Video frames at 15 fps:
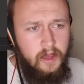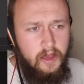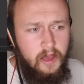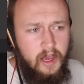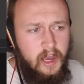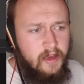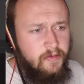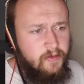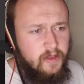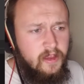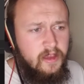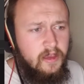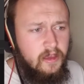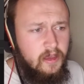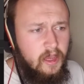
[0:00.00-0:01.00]
I
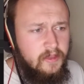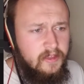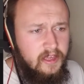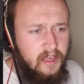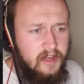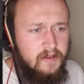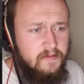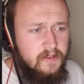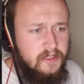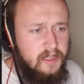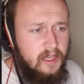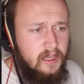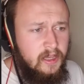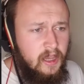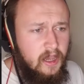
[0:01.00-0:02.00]
think at the end of the
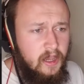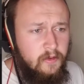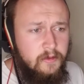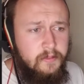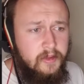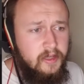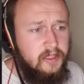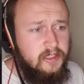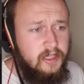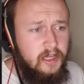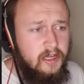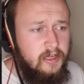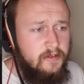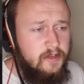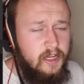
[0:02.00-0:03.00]
day, I would be
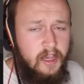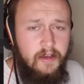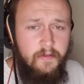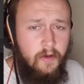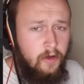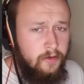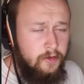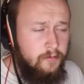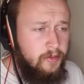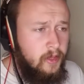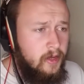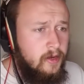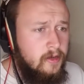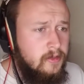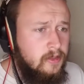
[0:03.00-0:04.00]
excited to have all new
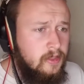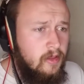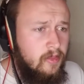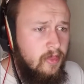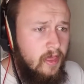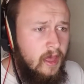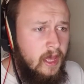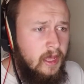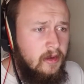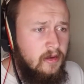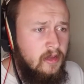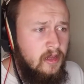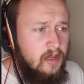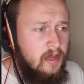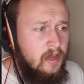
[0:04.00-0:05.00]
players that
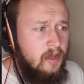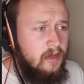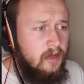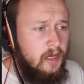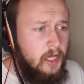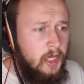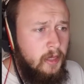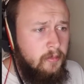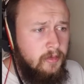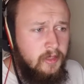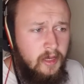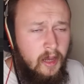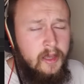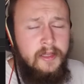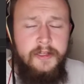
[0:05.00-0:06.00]
Um,
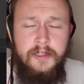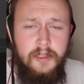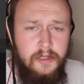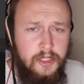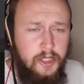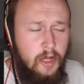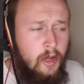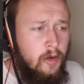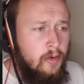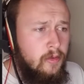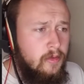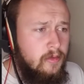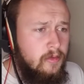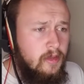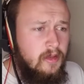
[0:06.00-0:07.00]
got into the show,
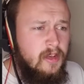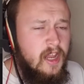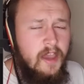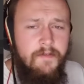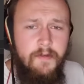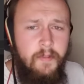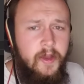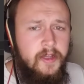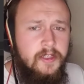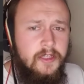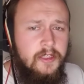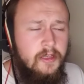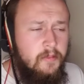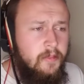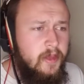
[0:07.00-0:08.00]
never picked a,
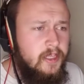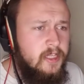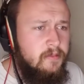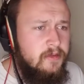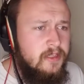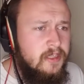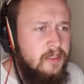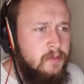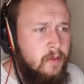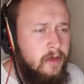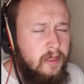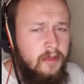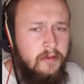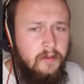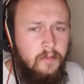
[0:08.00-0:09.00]
picked up a D
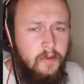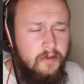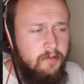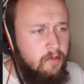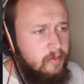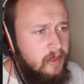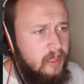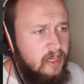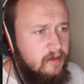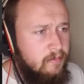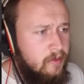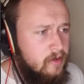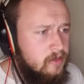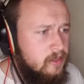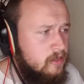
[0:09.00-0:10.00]
twenty, whether we're playing in
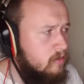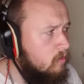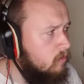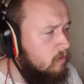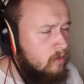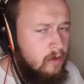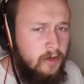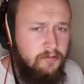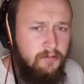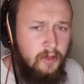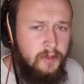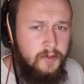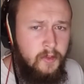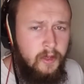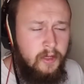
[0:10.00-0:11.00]
person or on Roll
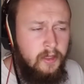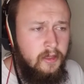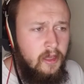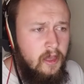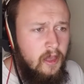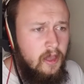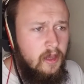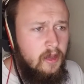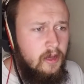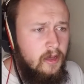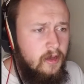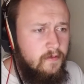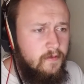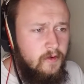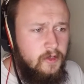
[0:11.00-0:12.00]
twenty
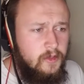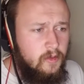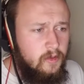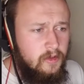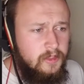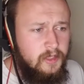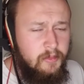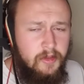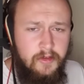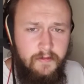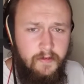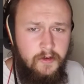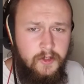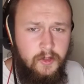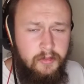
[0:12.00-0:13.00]
uh, or some other
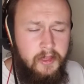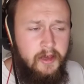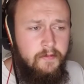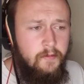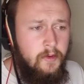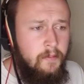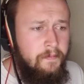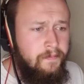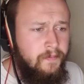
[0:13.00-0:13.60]
virtual platform.